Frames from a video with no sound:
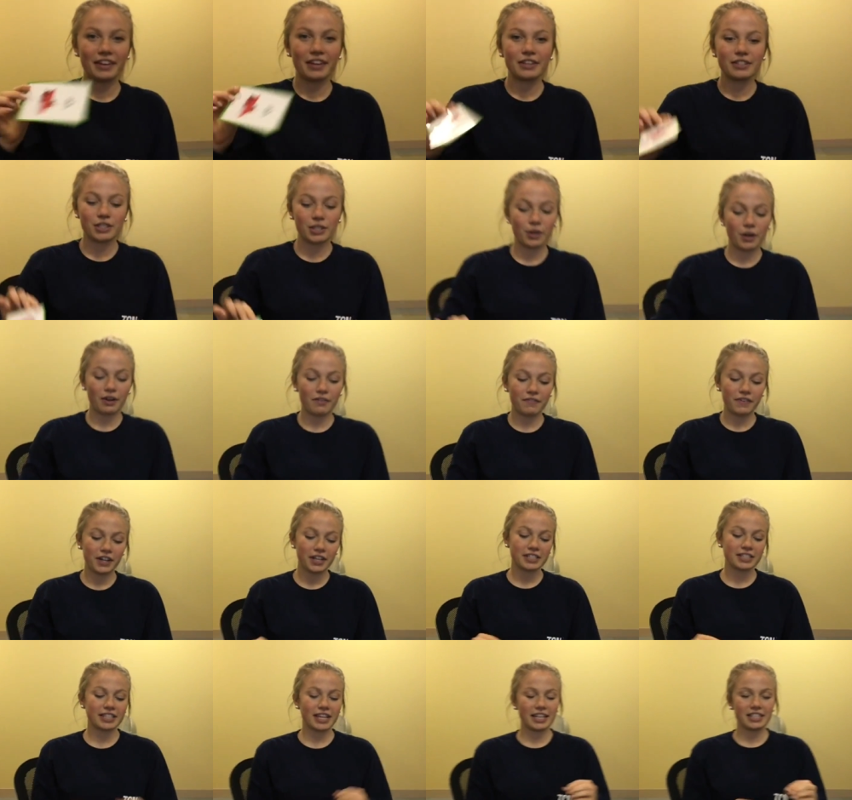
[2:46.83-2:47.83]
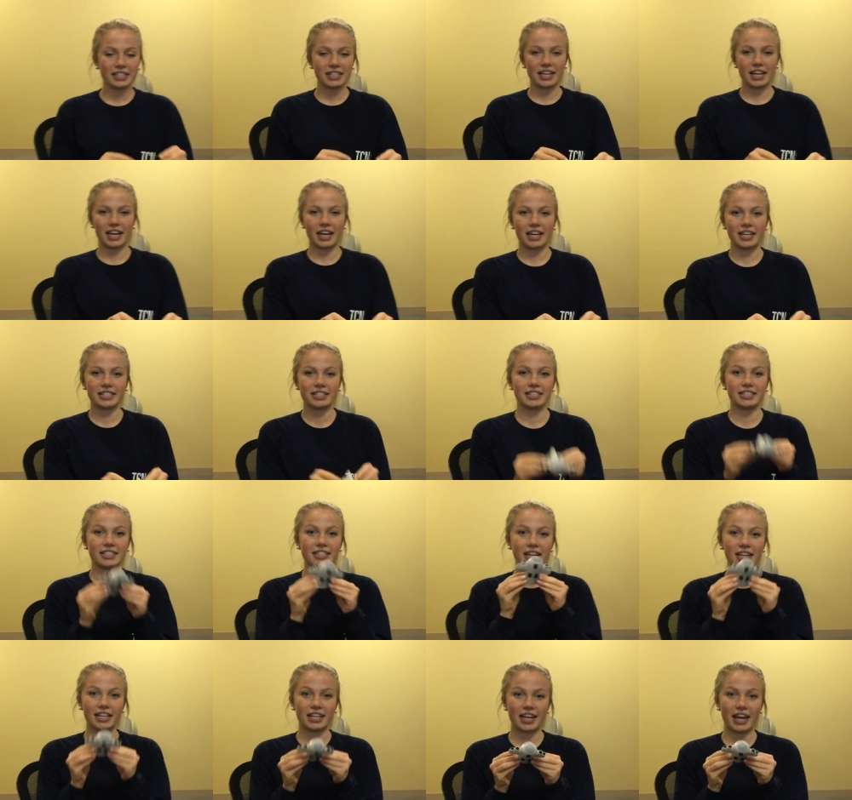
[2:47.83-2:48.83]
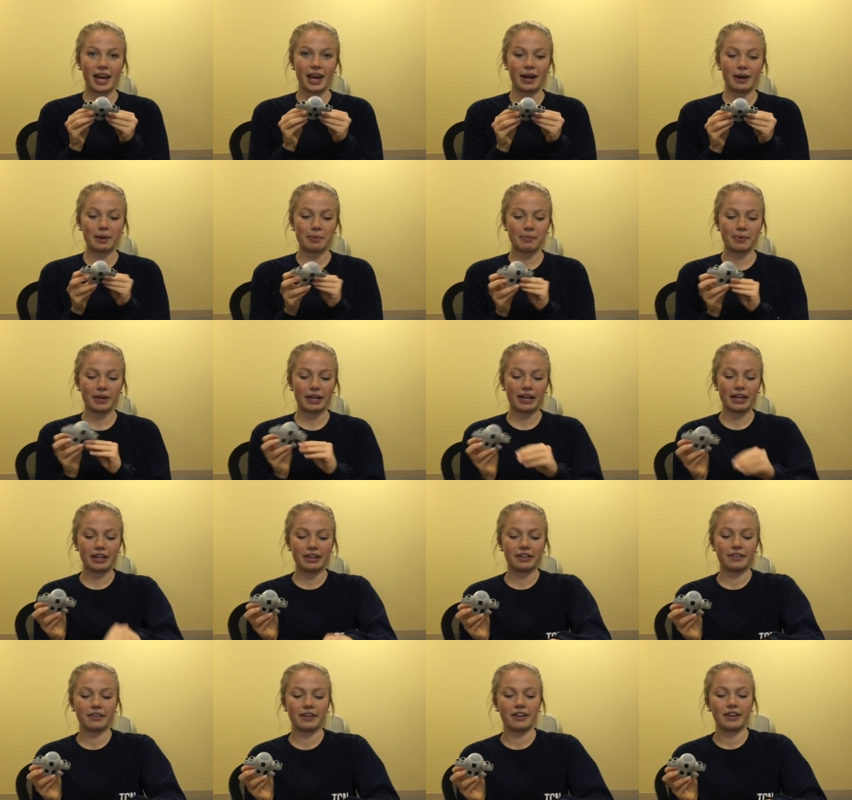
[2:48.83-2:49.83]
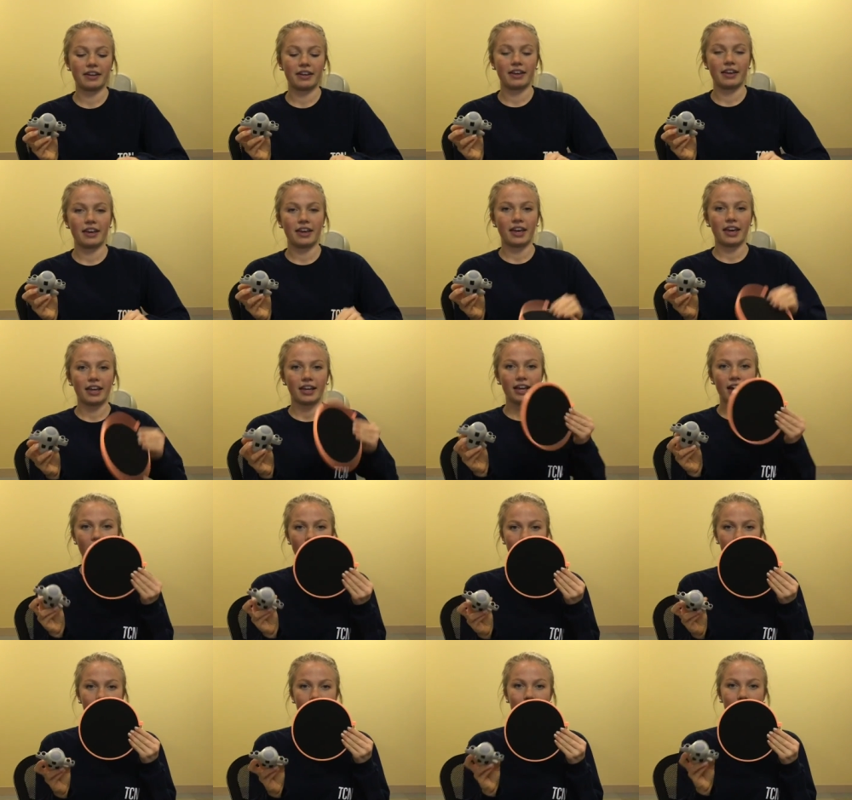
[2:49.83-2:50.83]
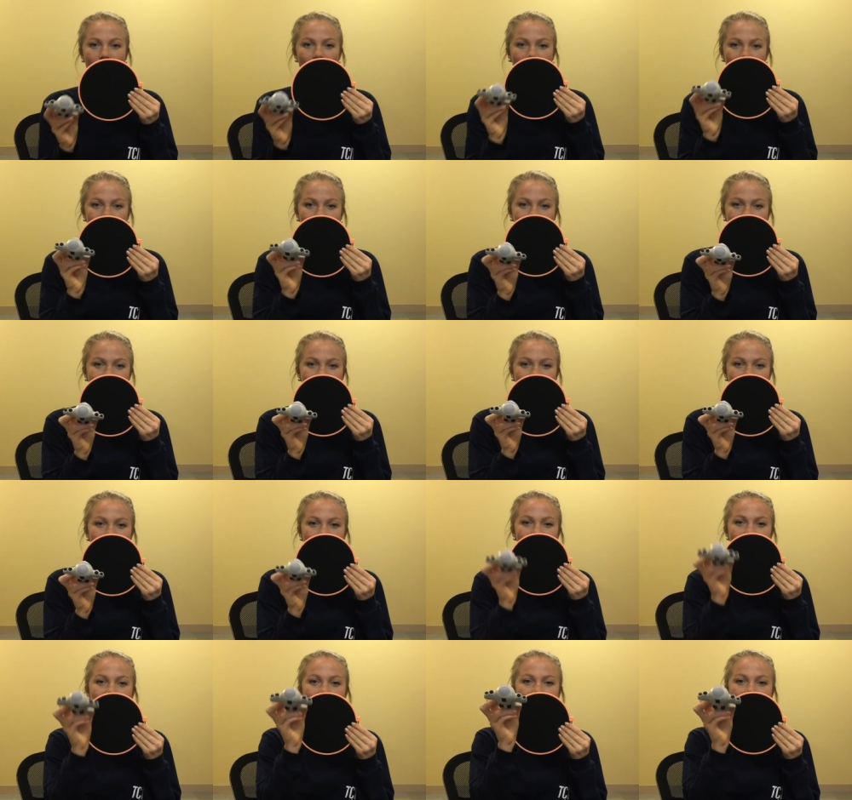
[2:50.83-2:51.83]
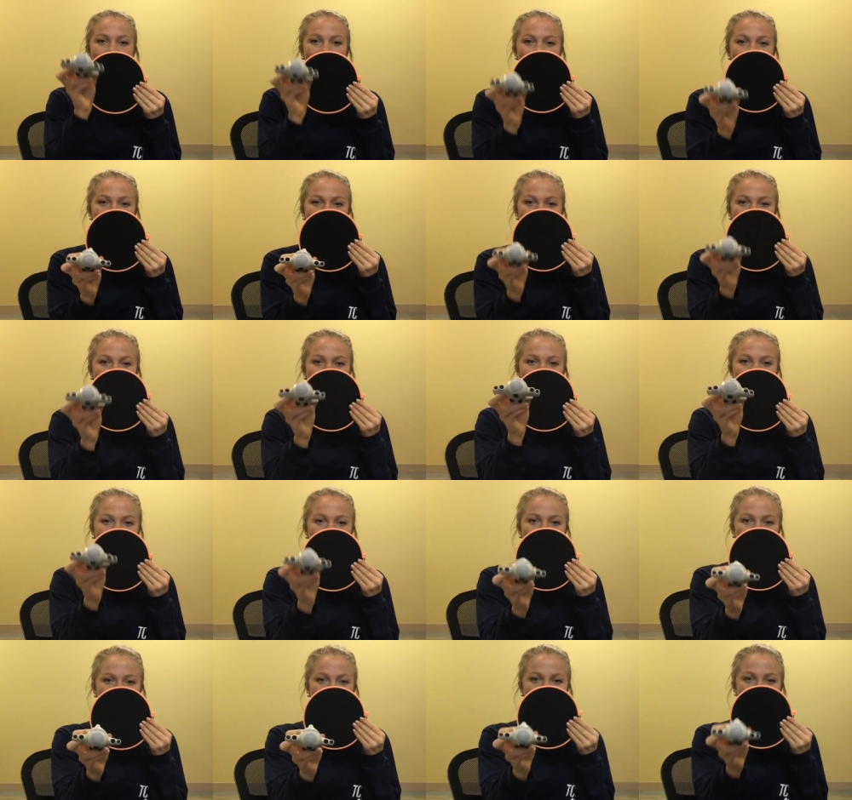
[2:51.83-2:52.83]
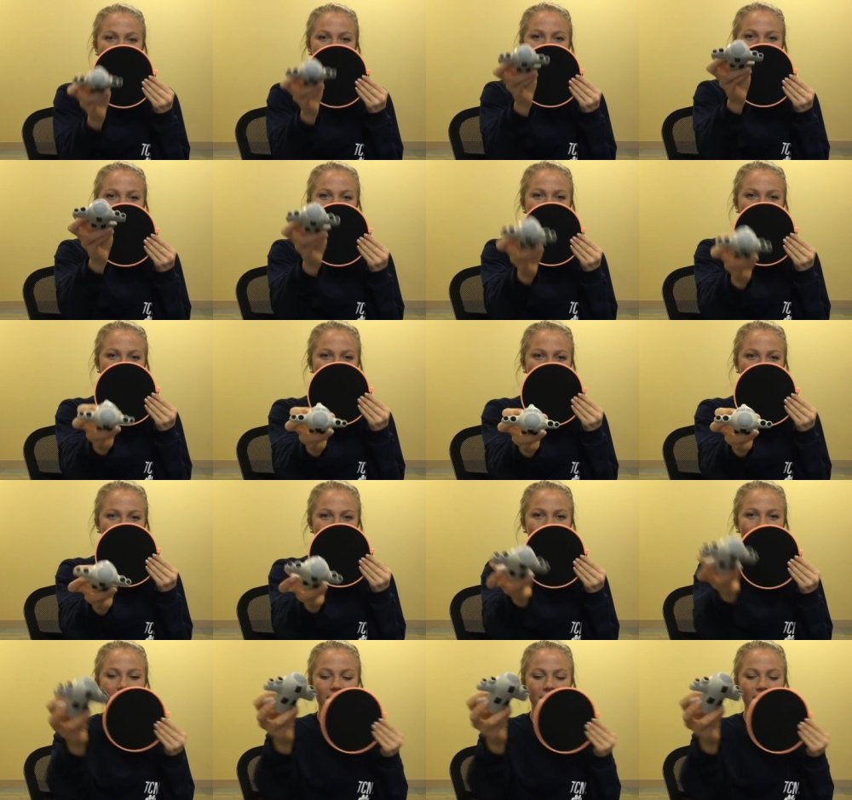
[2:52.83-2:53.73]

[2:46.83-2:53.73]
So our first idea is to take an airplane. Cover your mouth and say ah.